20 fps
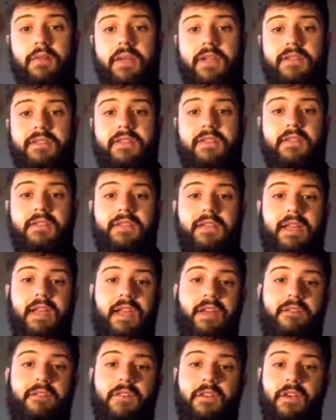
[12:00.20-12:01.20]
plants in us
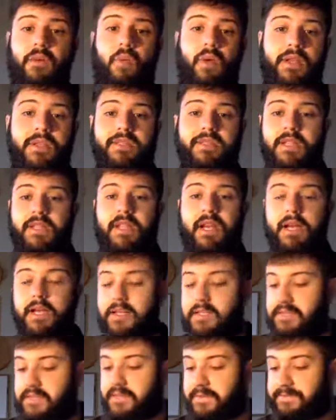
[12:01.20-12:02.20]
every Wednesday
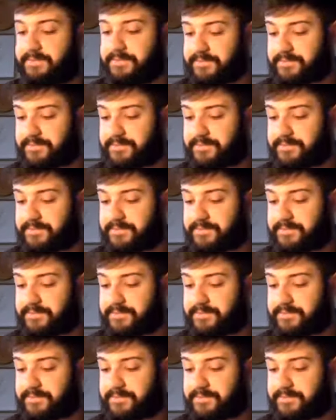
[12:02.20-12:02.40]
night.